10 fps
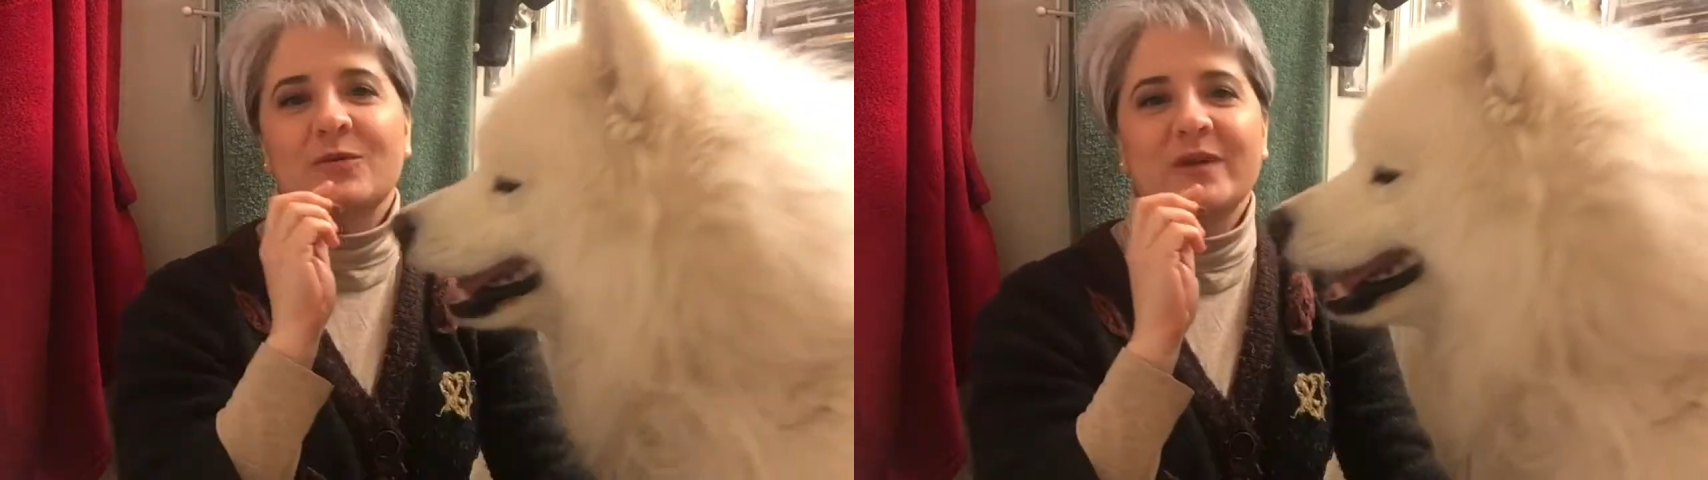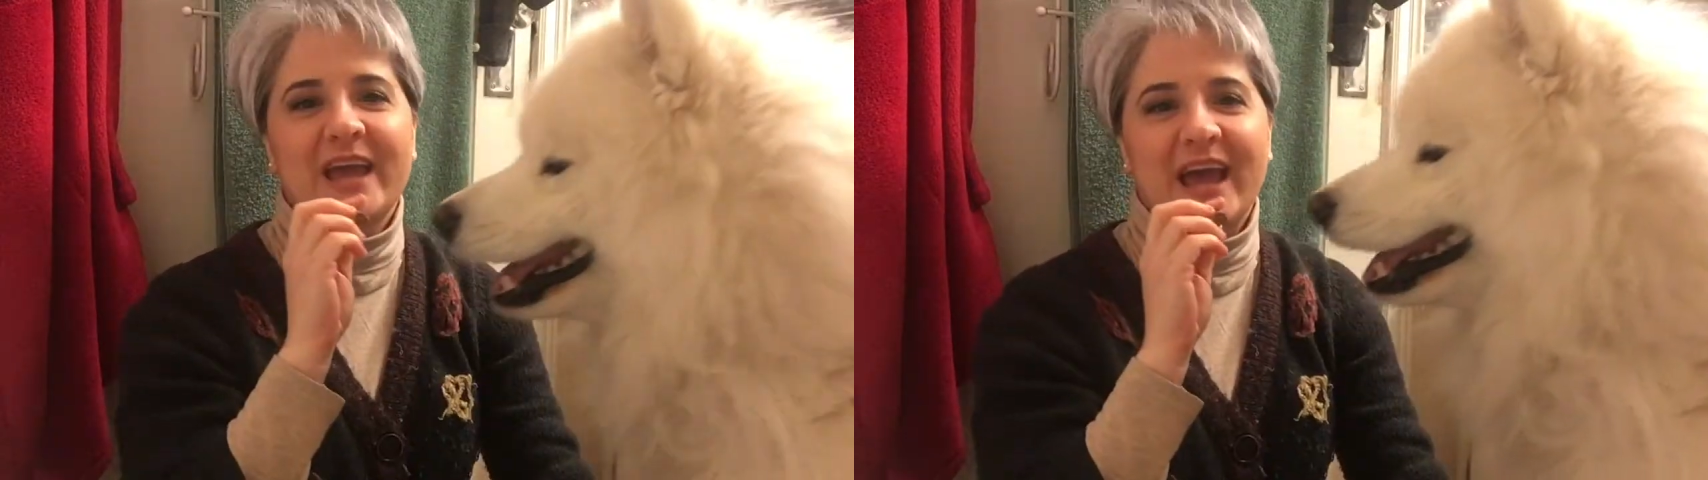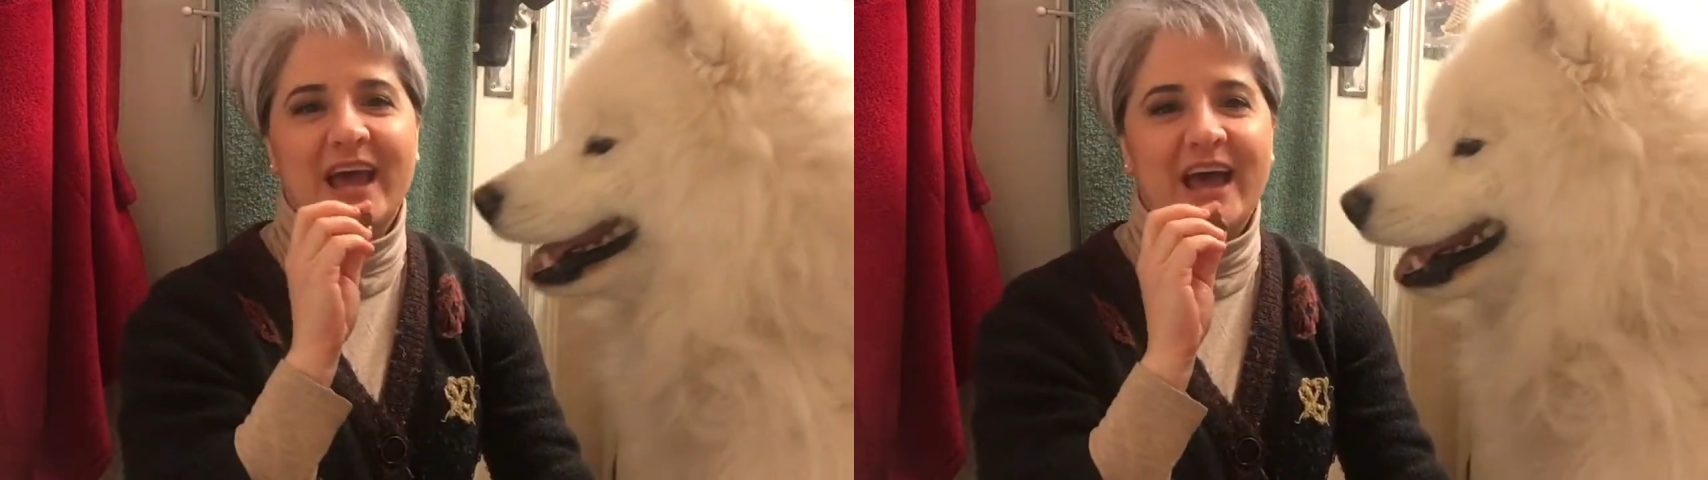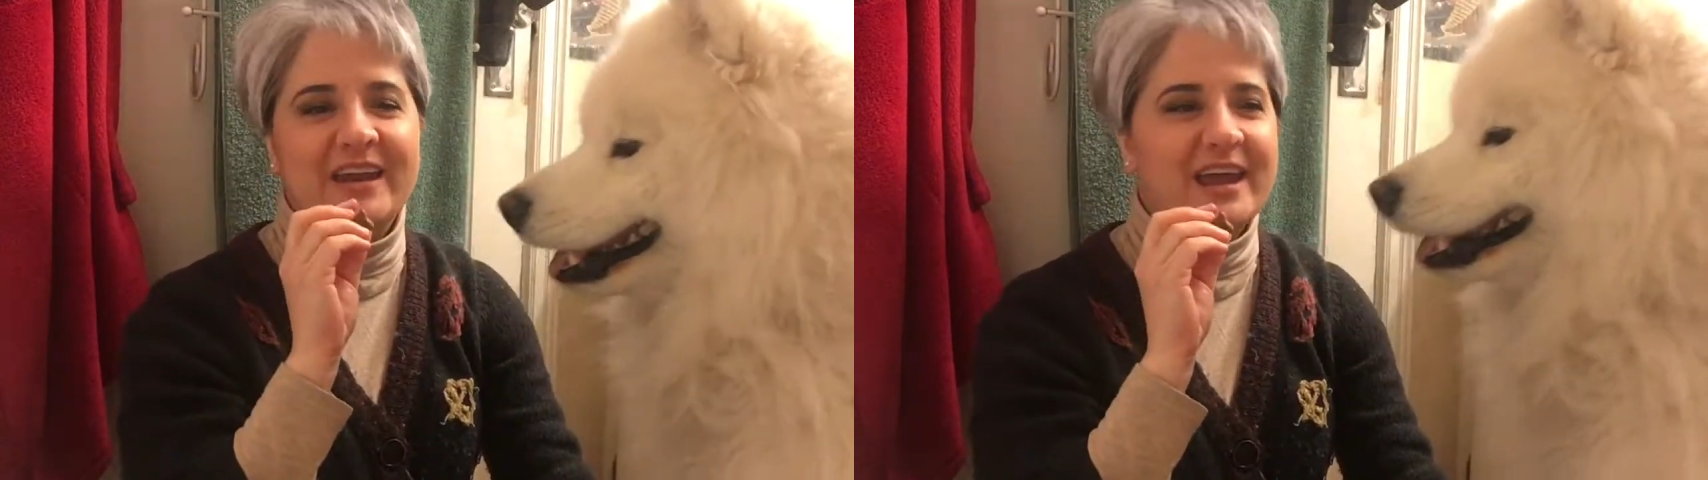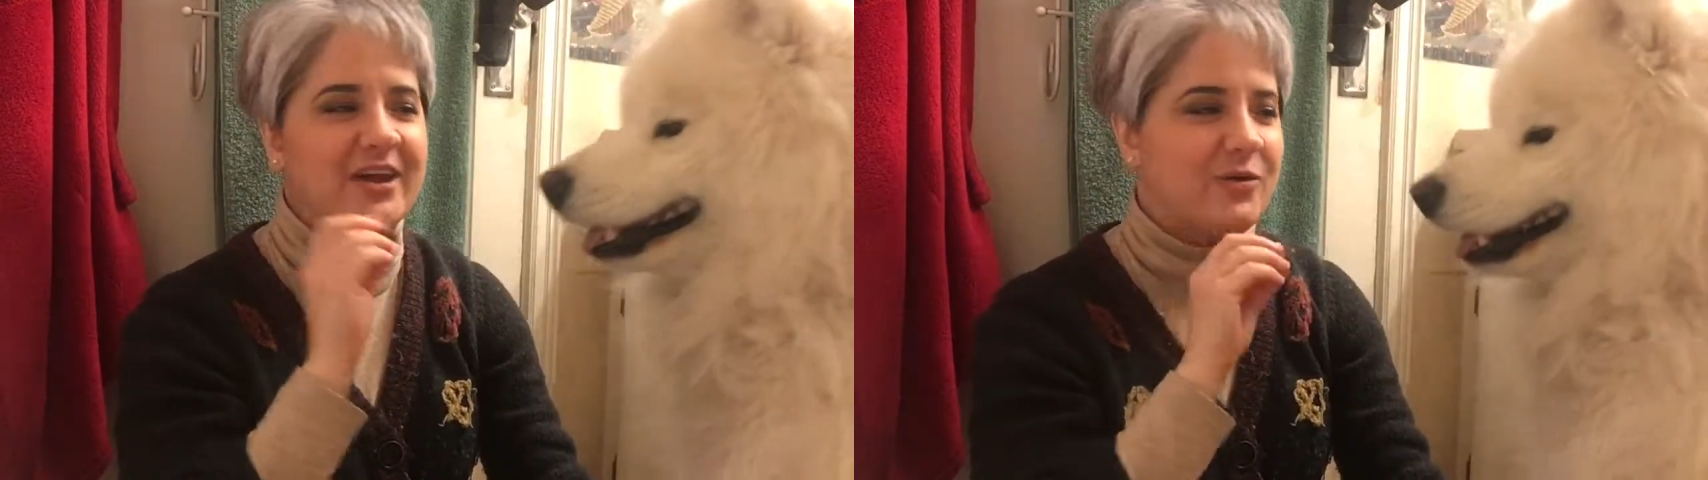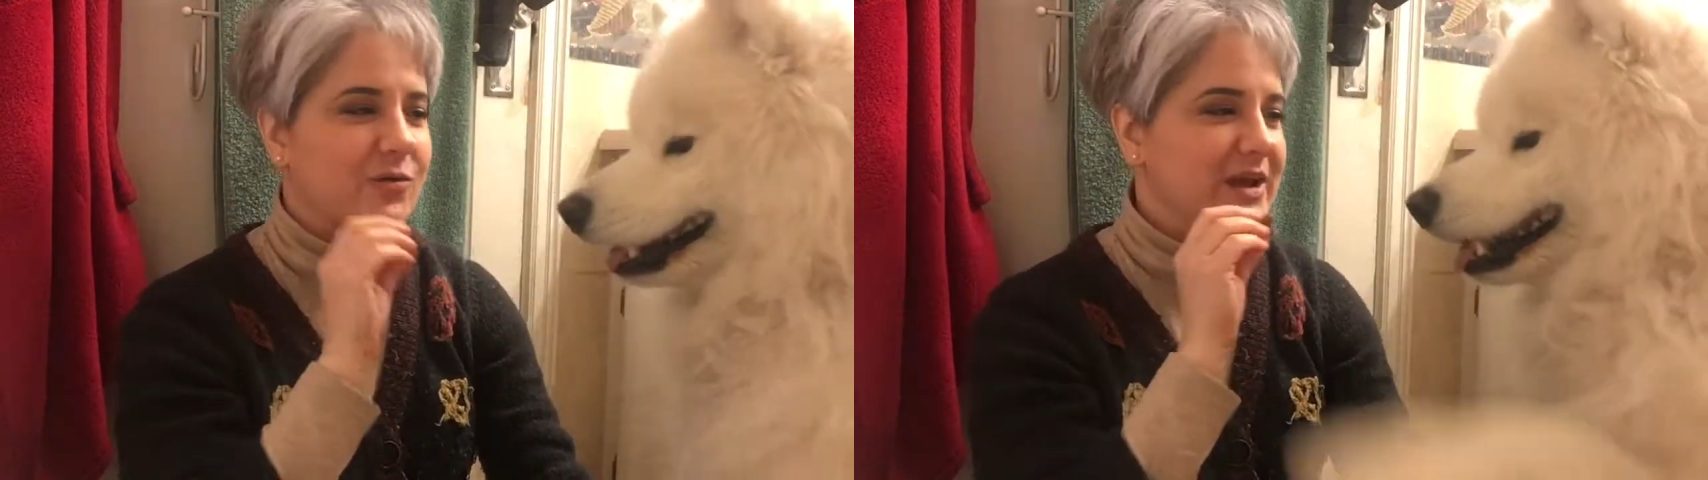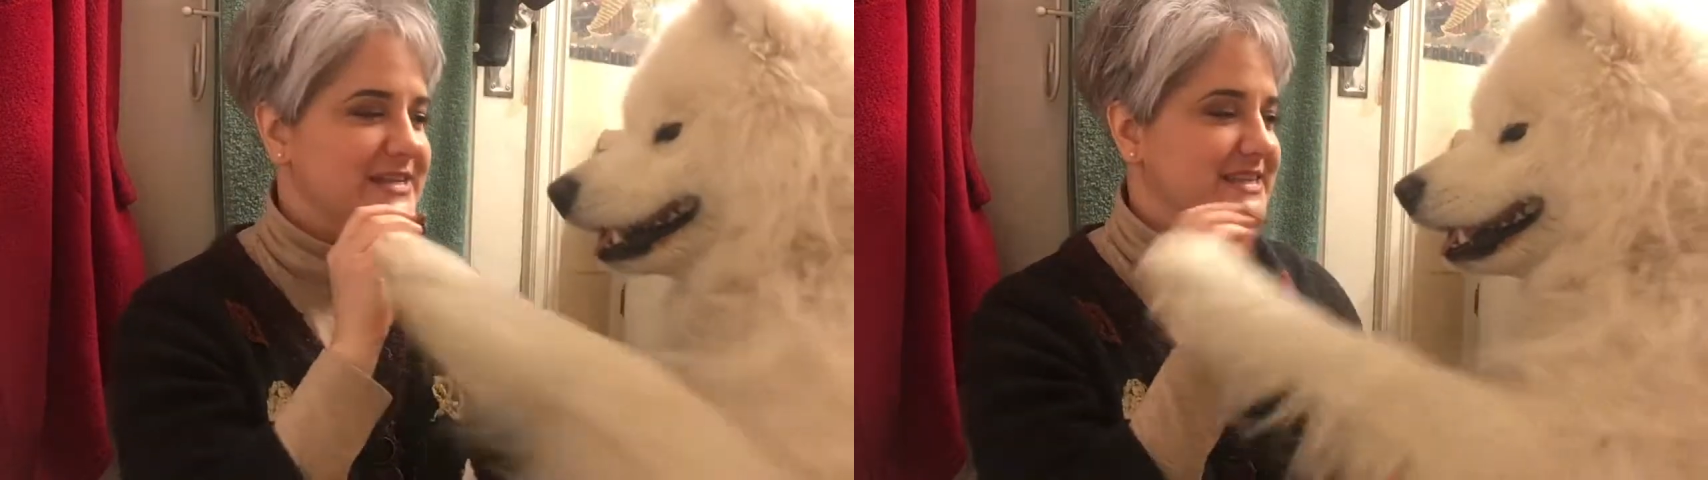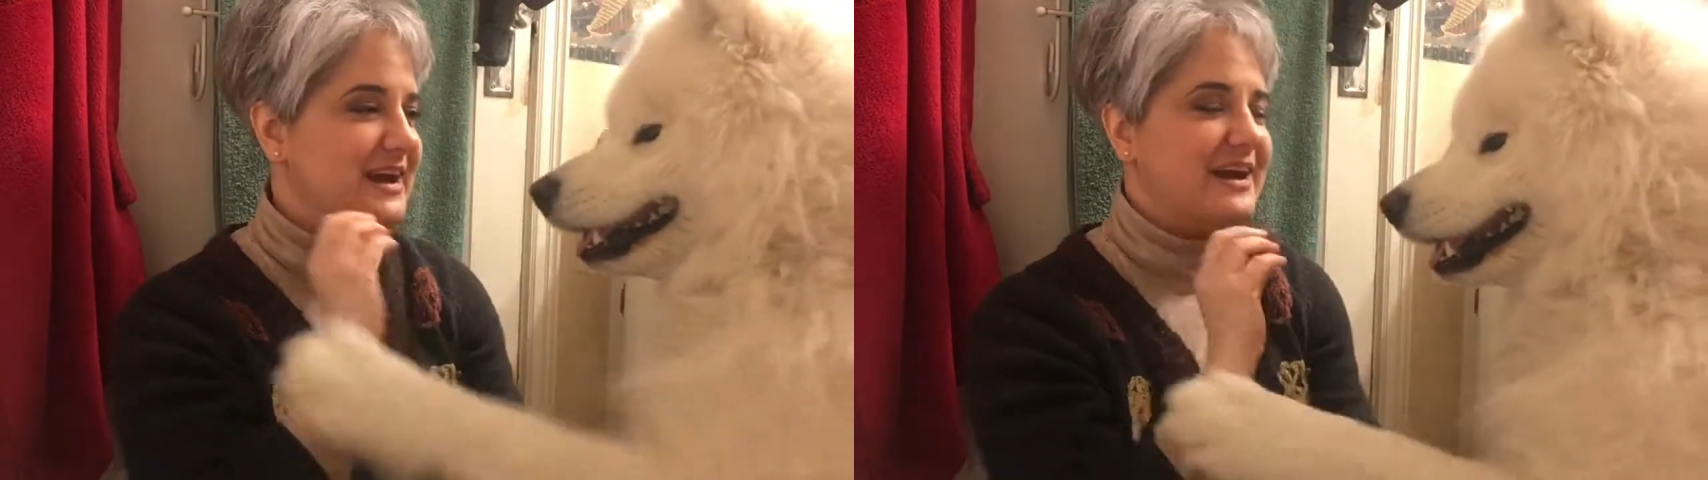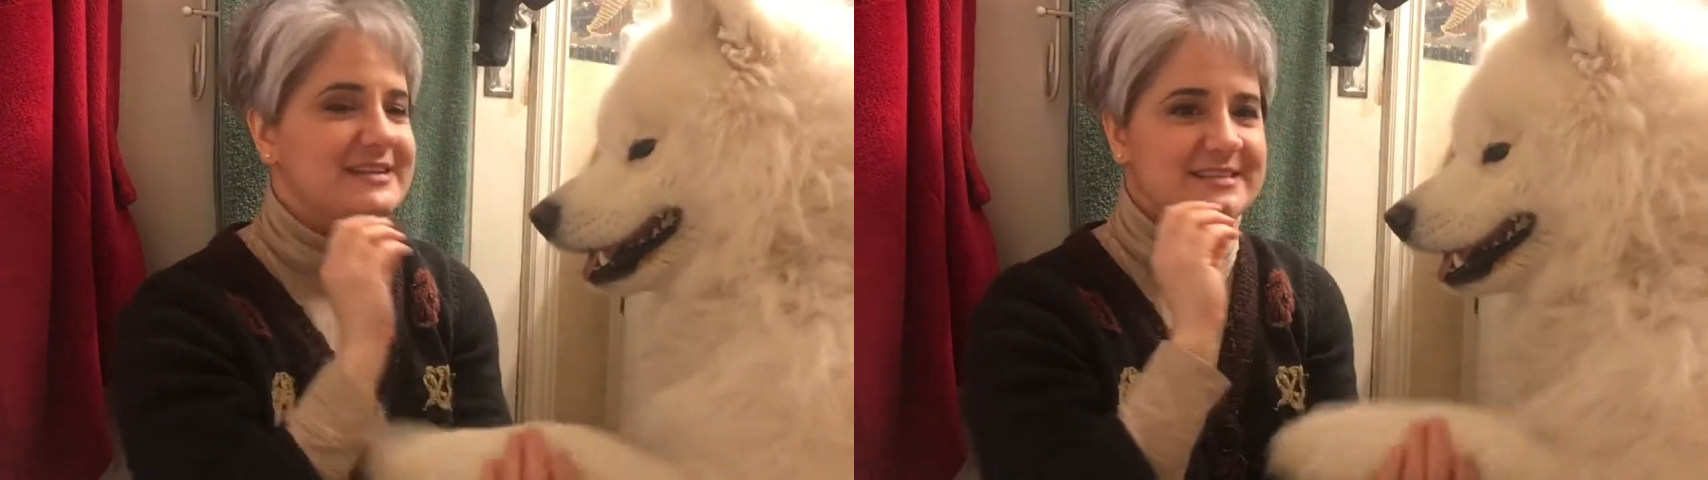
we had a crazy ice